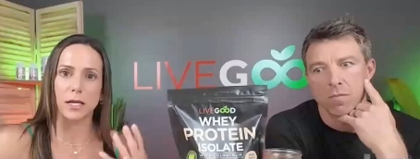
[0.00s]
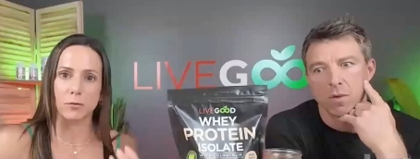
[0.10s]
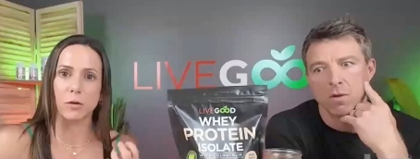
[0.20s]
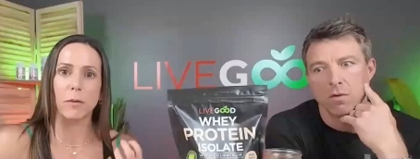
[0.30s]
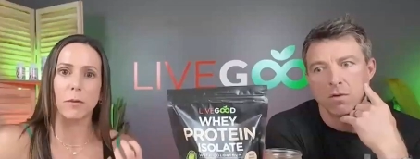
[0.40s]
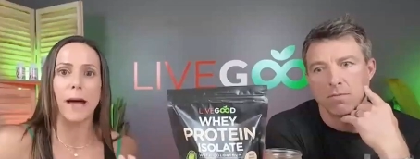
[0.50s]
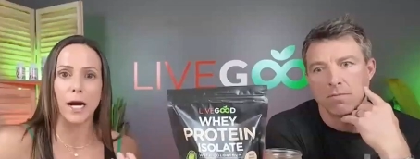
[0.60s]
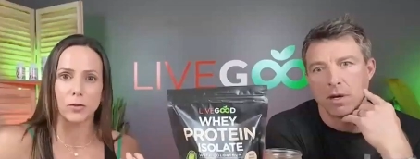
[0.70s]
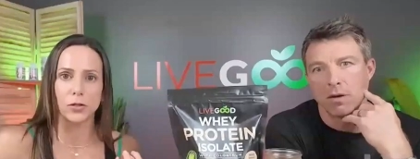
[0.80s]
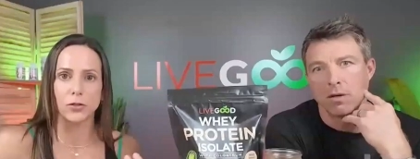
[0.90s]
Speaker 1: and absorb your
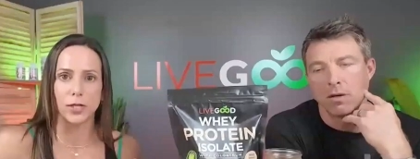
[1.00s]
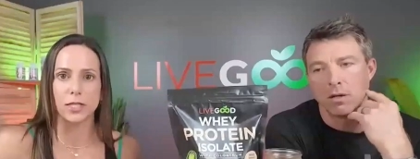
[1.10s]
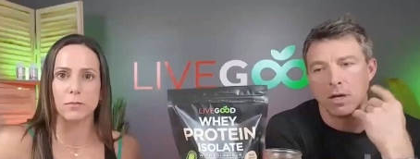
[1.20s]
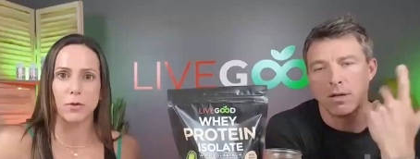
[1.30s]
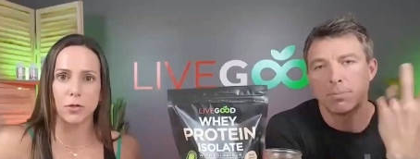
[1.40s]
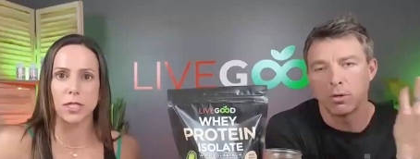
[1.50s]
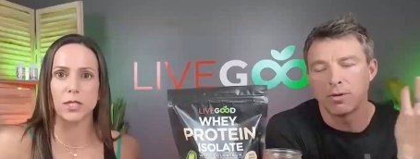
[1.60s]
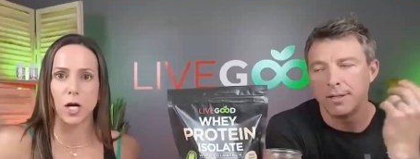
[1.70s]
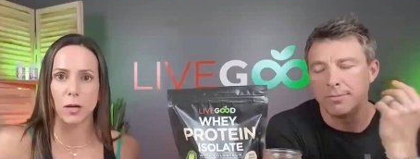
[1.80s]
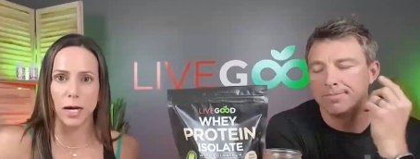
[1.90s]
macronutrients, yeah, proteins,
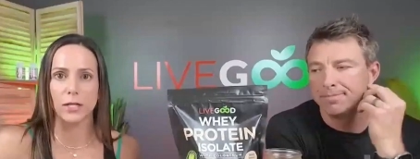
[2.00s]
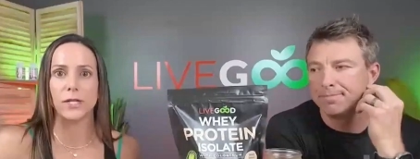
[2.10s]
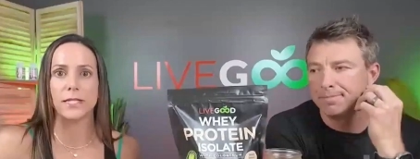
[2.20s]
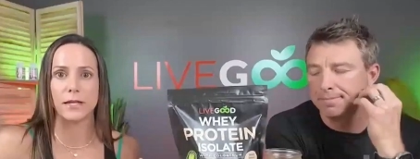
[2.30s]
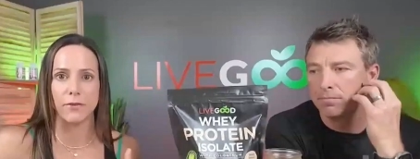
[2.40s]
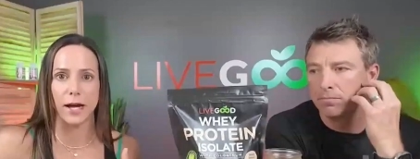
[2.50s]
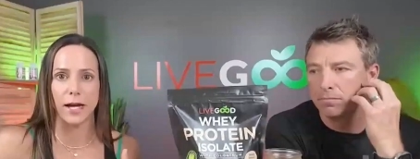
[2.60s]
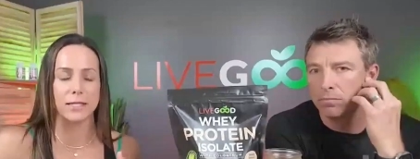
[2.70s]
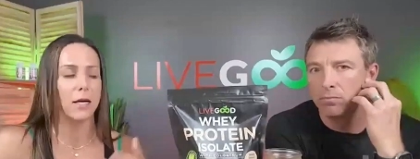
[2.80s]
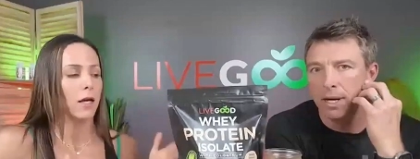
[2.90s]
protein. carbohydrates, and
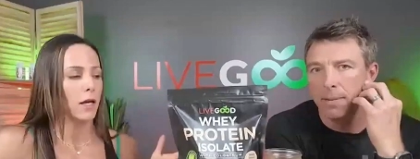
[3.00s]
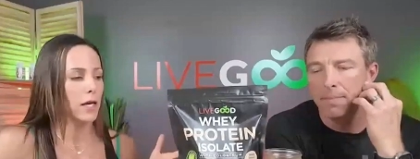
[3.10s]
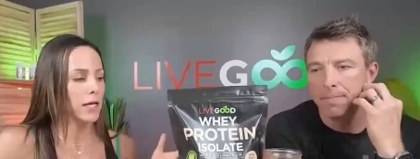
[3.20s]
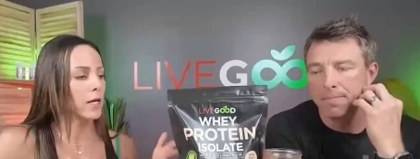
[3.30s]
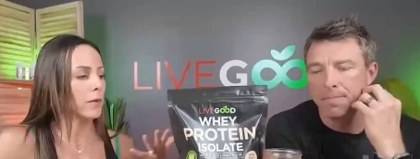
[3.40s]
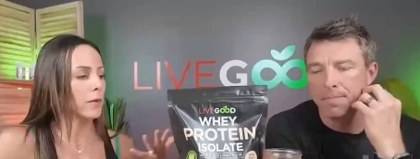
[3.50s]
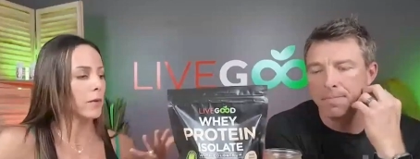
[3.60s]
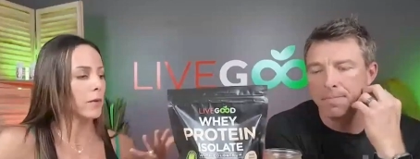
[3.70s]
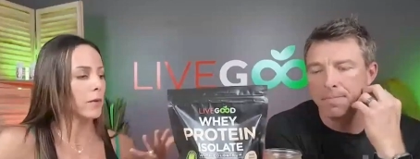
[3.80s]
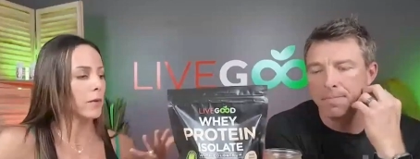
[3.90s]
fats. Yeah. And here we have
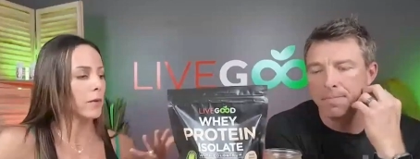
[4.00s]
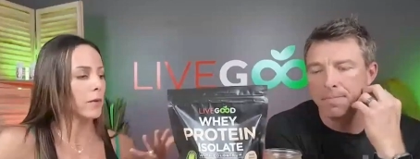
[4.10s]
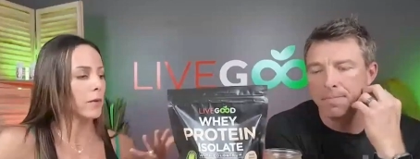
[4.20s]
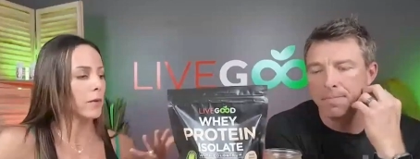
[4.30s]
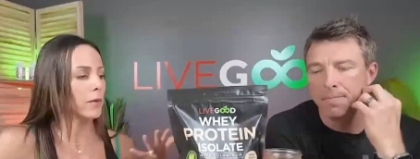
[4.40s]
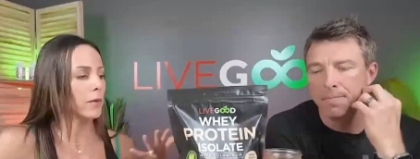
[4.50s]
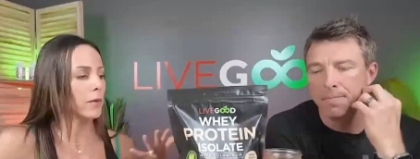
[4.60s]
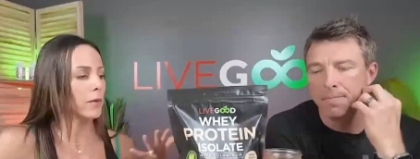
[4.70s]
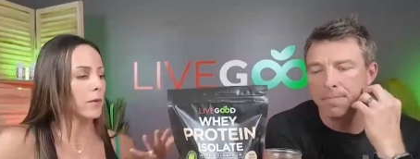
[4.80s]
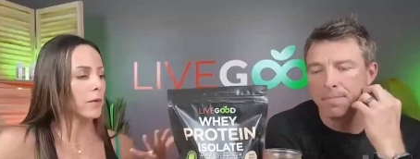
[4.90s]
it, you know, obviously it, designed
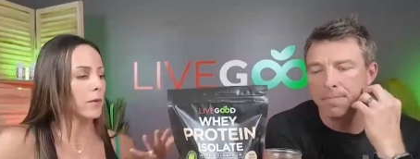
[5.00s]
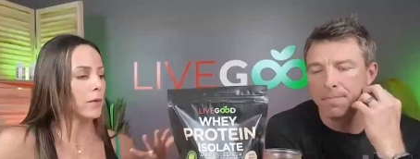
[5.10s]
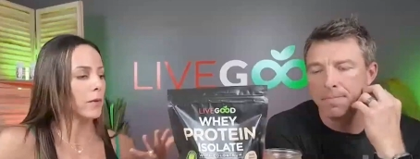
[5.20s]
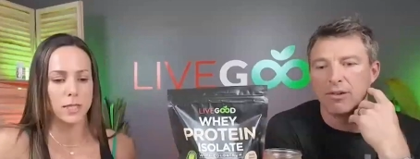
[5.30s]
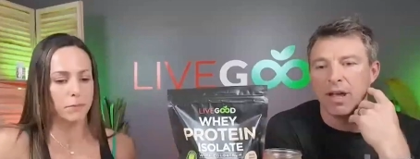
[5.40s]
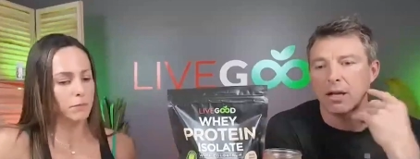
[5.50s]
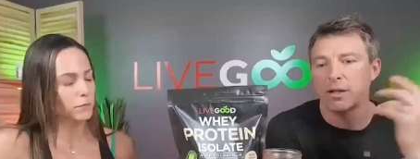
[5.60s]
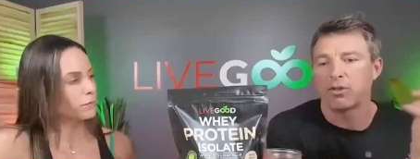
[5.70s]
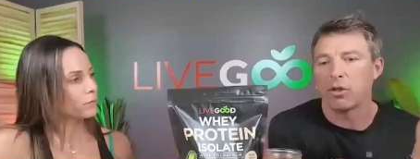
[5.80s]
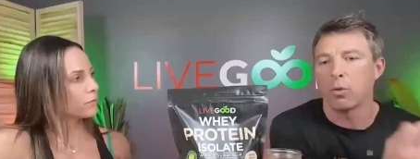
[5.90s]
Speaker 2: for it, exactly.
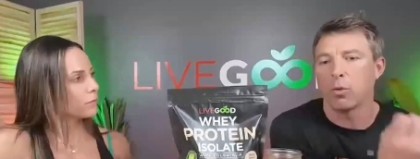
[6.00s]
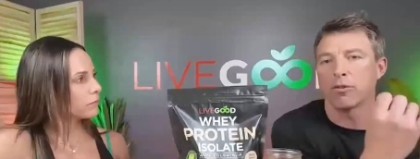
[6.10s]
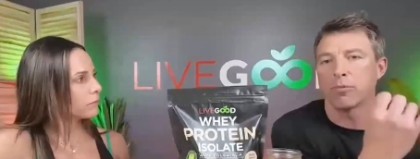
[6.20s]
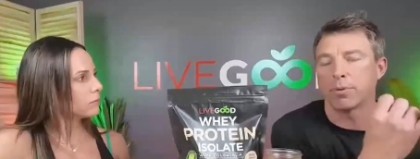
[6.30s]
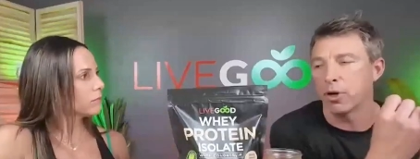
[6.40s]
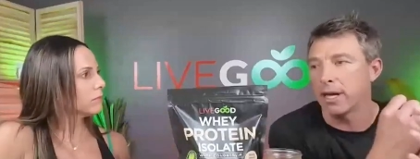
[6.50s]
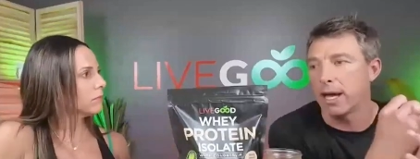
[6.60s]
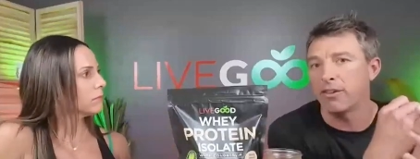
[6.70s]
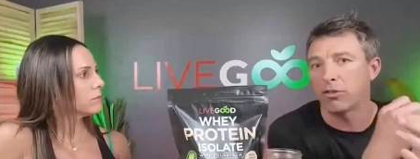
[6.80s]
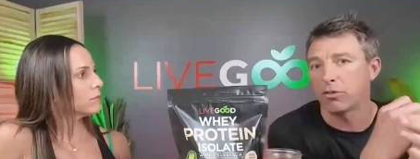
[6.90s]
So the word
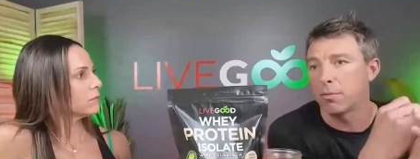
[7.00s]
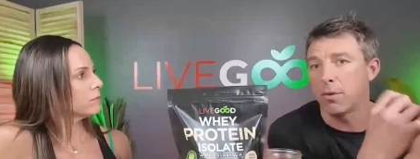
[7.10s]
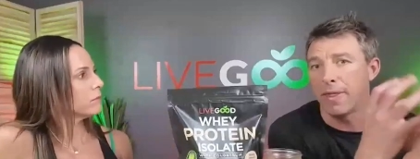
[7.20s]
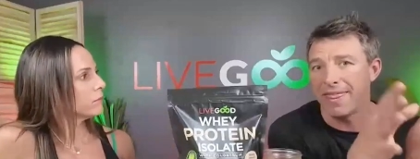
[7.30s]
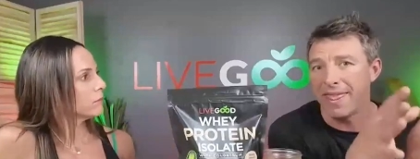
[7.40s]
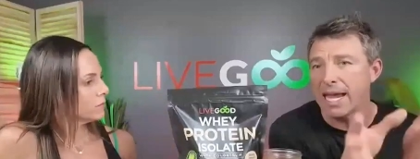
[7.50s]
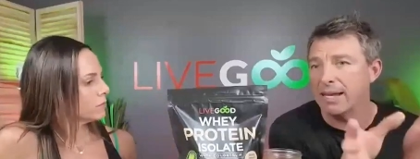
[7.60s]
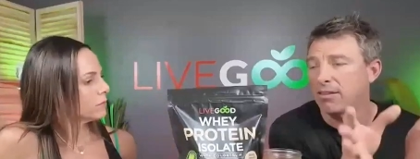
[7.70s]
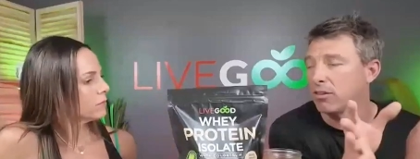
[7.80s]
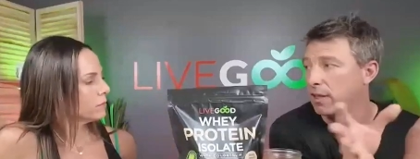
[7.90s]
protease, the
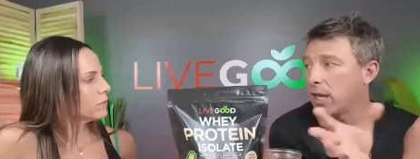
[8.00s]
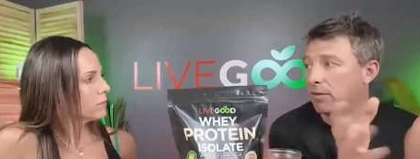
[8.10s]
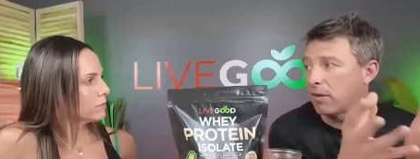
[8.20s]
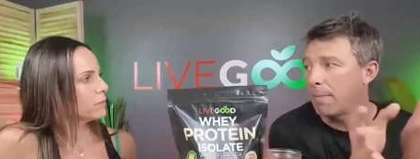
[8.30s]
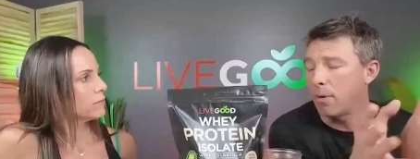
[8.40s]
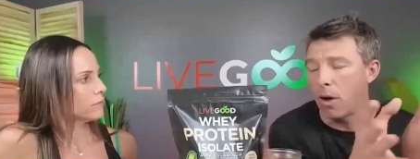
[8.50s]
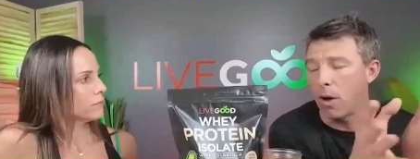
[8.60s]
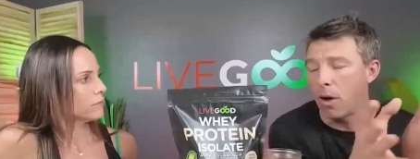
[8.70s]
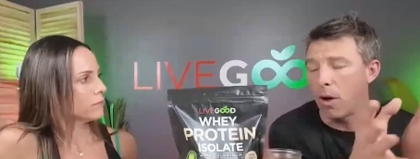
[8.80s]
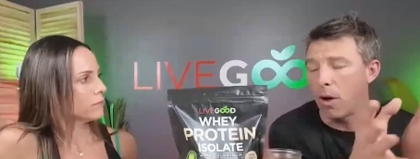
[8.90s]
ACE is the enzyme mm -hmm.
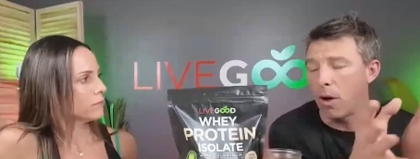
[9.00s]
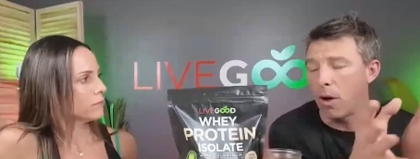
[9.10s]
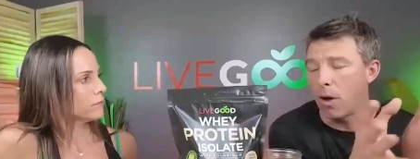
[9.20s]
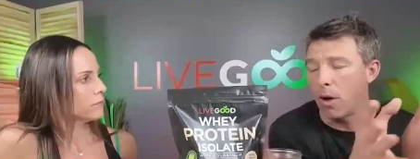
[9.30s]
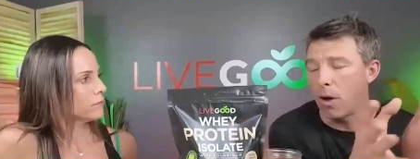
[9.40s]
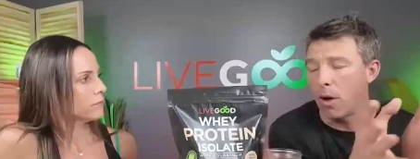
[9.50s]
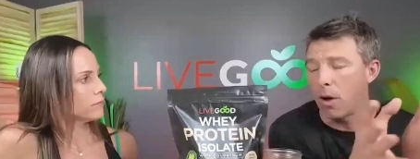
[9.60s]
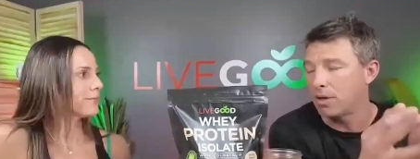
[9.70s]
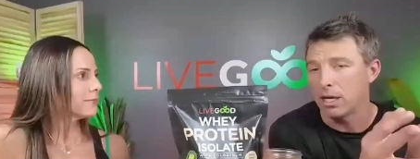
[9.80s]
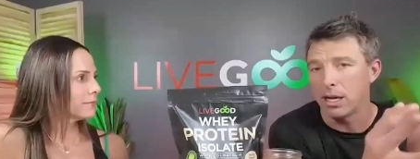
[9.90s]
aspect, breaking down
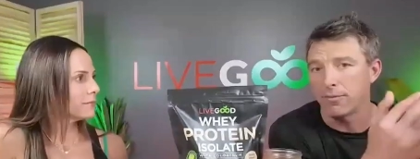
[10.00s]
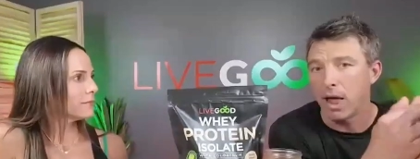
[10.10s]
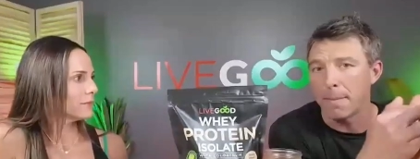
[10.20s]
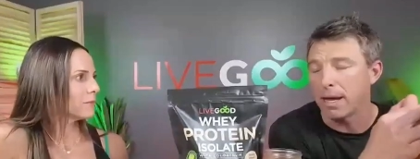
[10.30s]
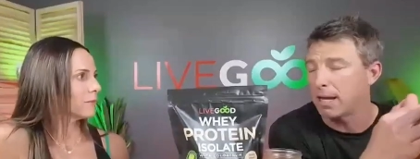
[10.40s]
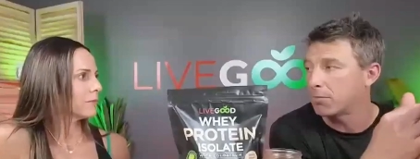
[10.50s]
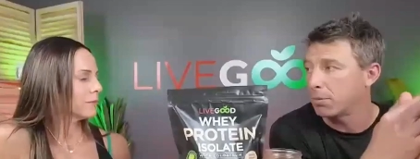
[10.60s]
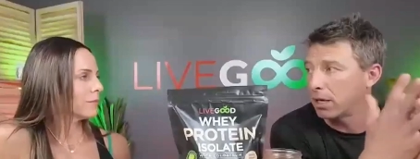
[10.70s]
protein. You have lipase